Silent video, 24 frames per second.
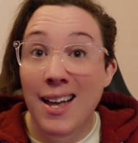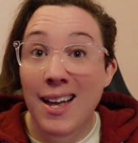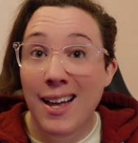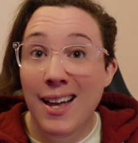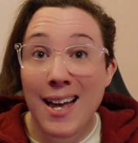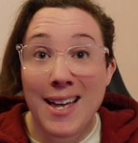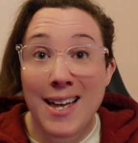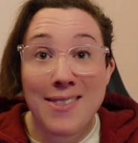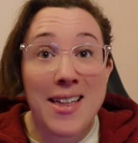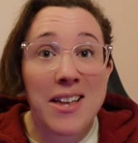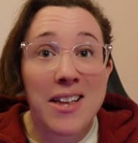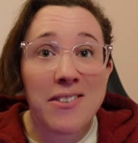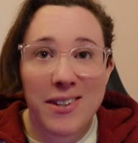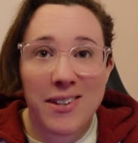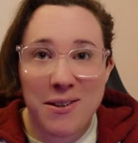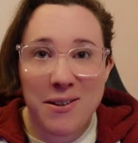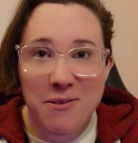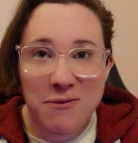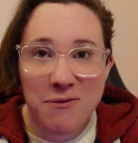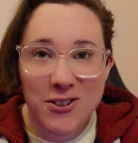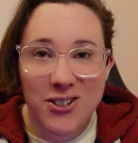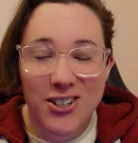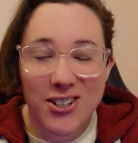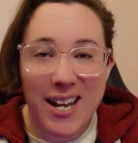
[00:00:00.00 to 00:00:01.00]
And that's it
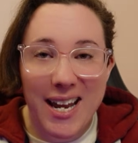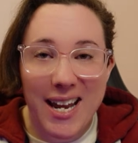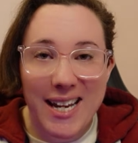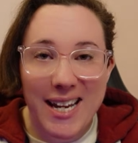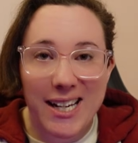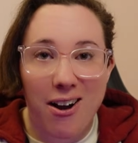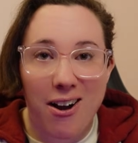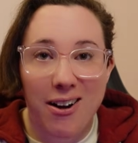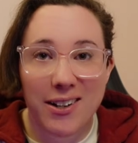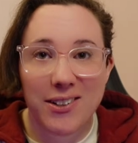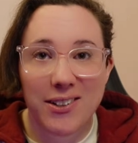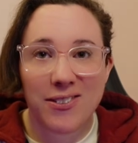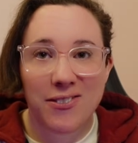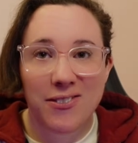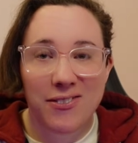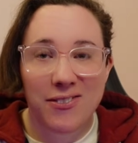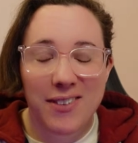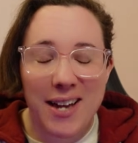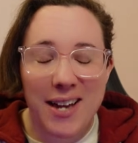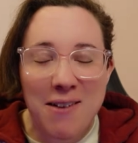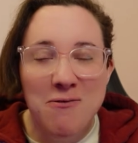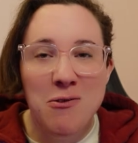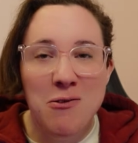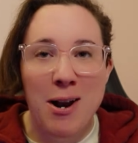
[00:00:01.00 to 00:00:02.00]
for today, guys.
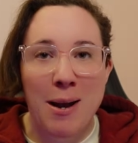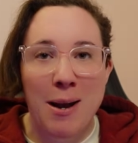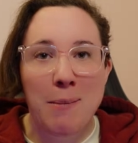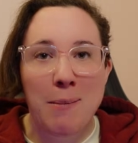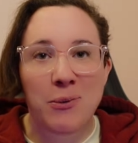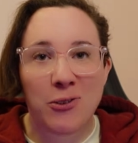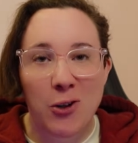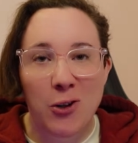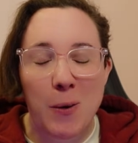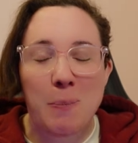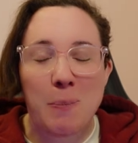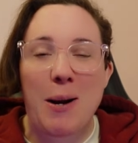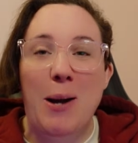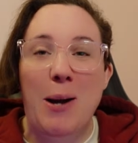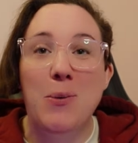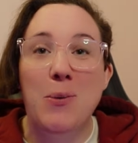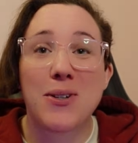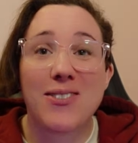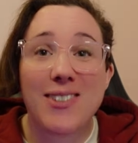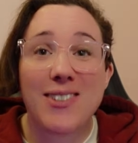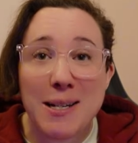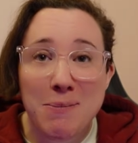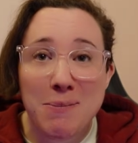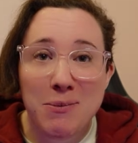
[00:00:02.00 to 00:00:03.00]
That wraps up our
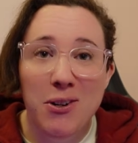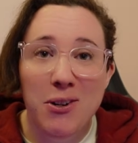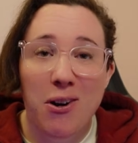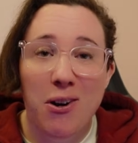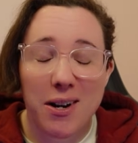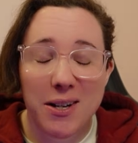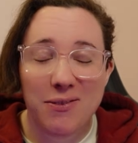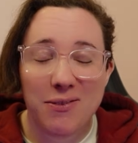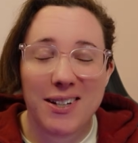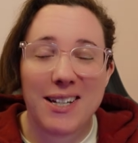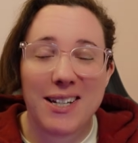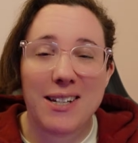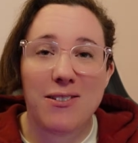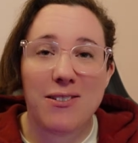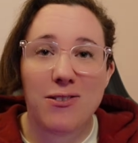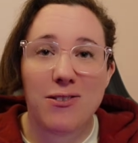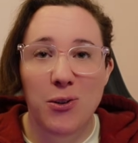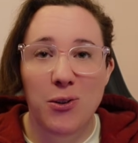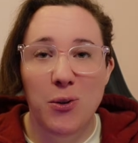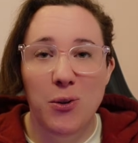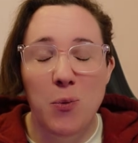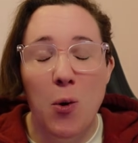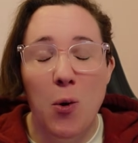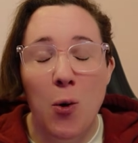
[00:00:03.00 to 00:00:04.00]
deep dive
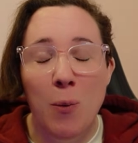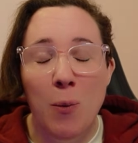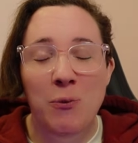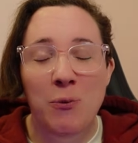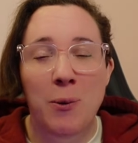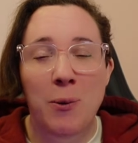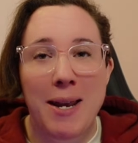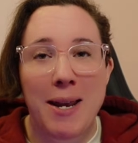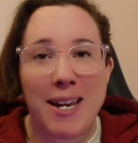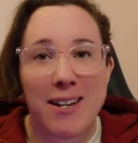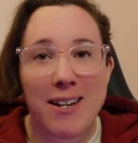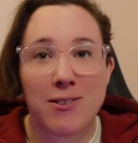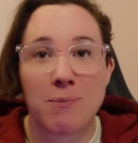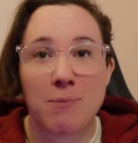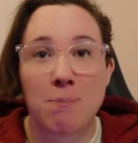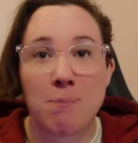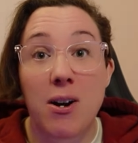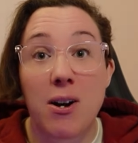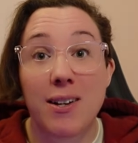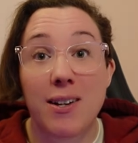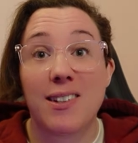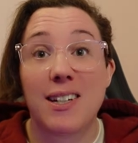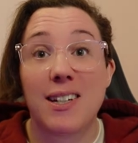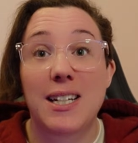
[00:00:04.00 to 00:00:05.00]
into
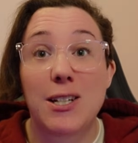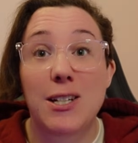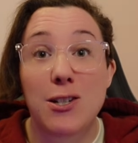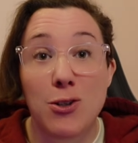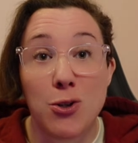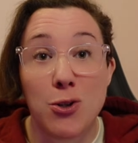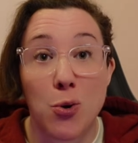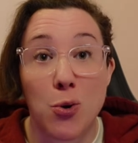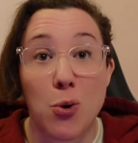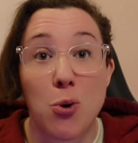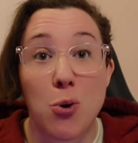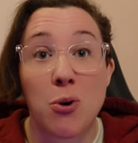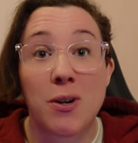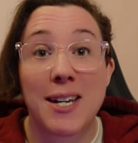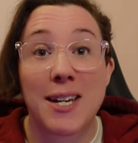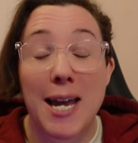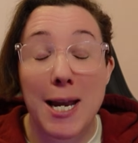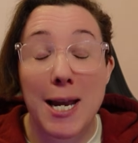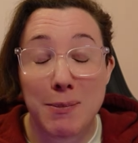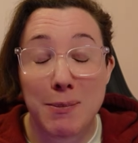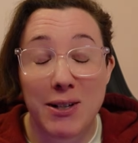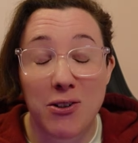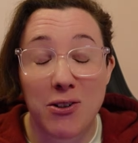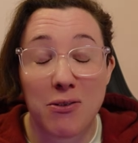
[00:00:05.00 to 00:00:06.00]
optimizing your
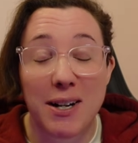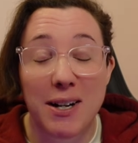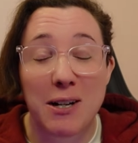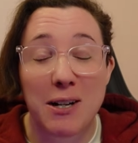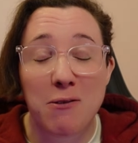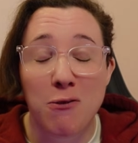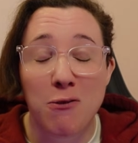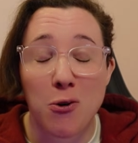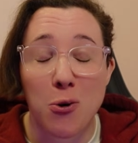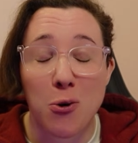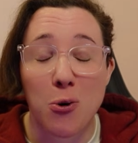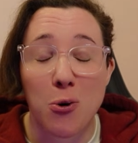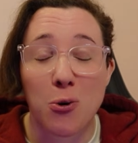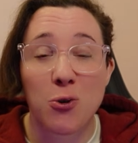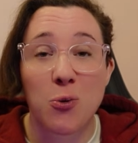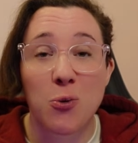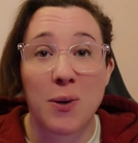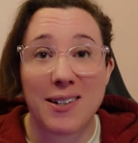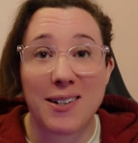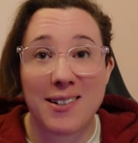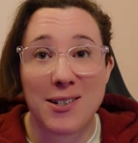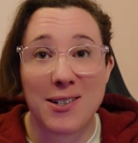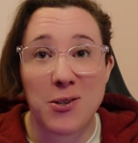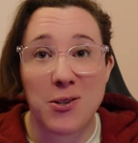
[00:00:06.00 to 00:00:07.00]
gaming rig for
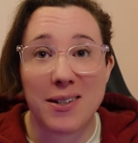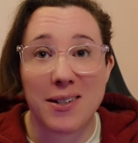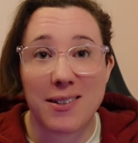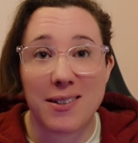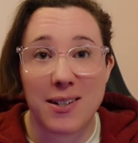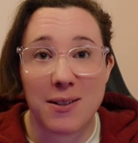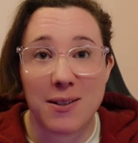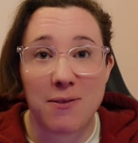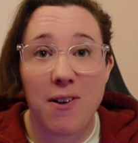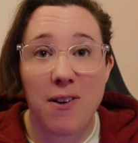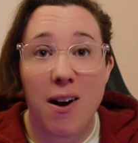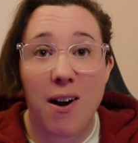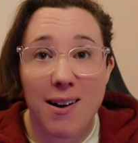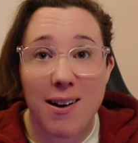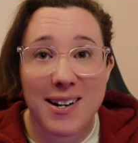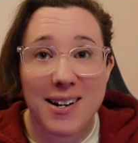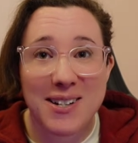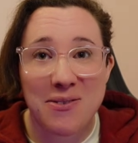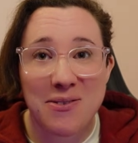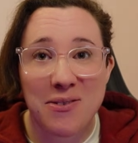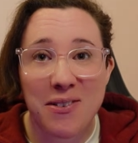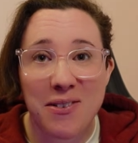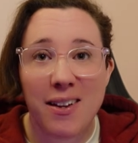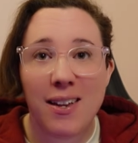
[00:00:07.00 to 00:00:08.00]

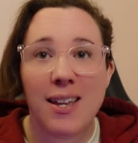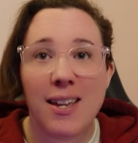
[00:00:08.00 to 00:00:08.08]
2025.